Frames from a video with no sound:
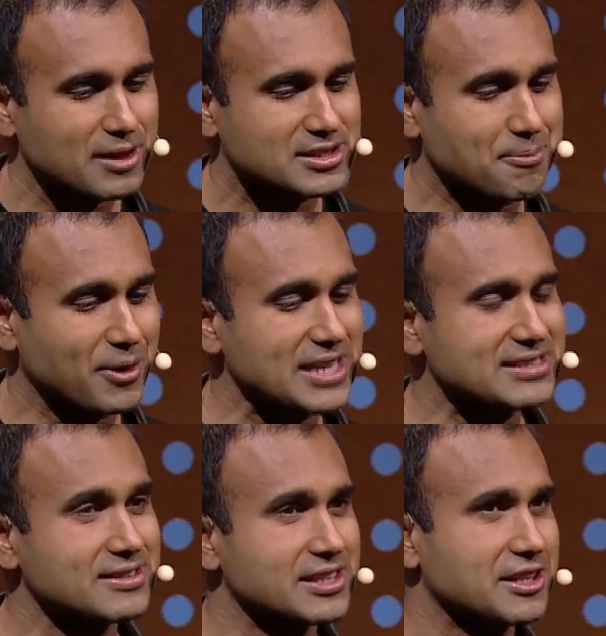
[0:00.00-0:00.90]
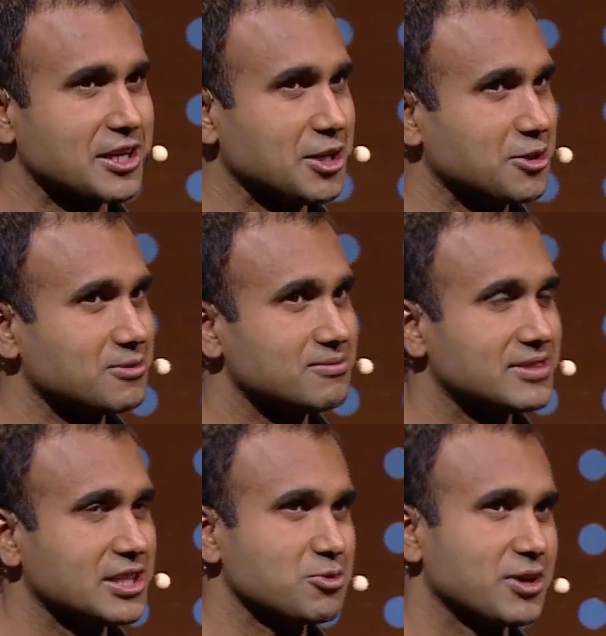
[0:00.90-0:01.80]
Surprisingly, though,
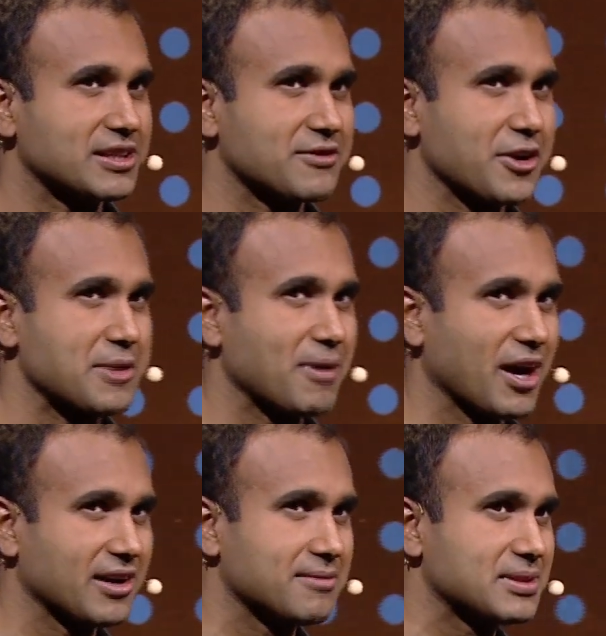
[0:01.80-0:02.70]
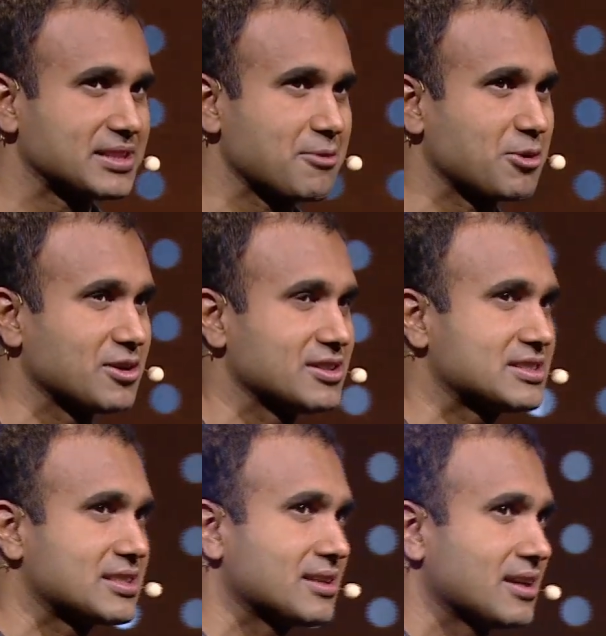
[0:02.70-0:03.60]
these weren't at the very bottom, but they
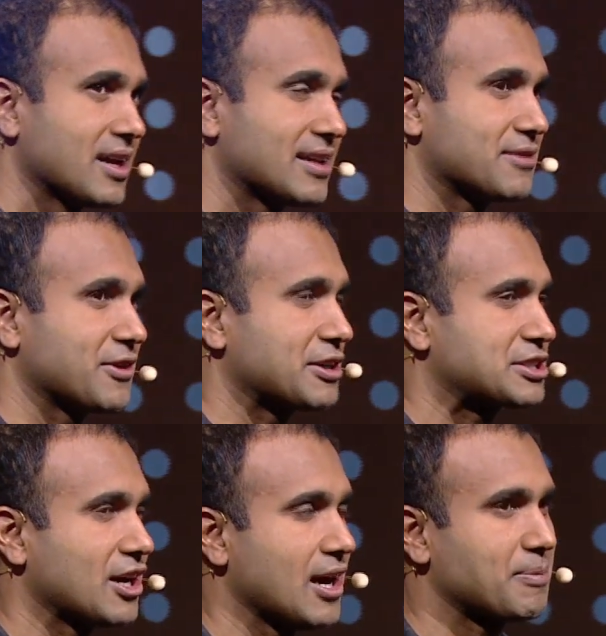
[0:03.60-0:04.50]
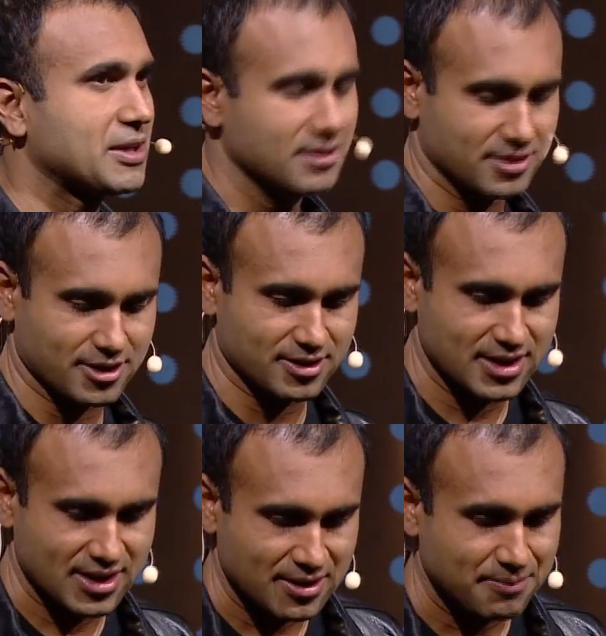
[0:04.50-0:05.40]
weren't at the very top either.
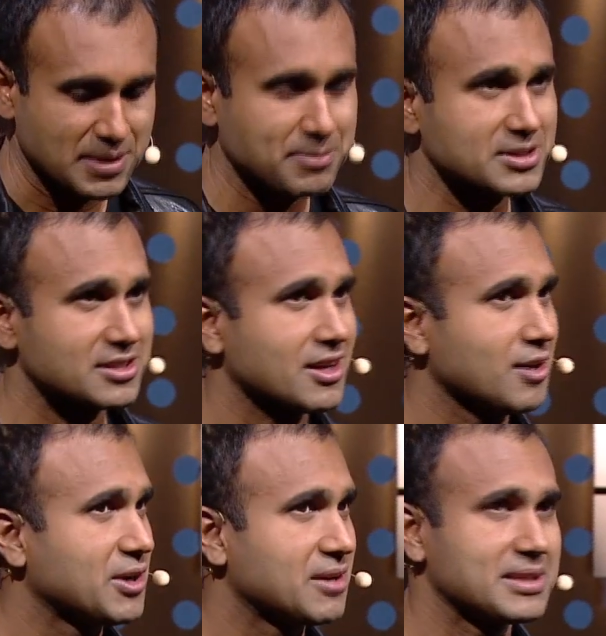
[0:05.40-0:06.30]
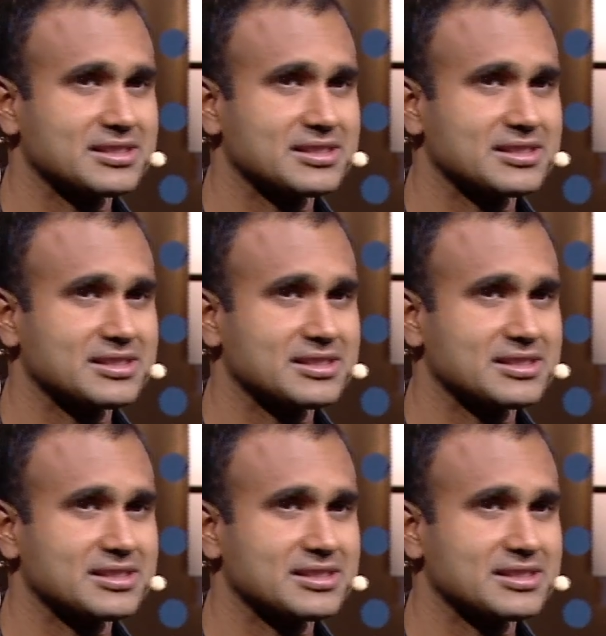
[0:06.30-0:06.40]
People did not want to be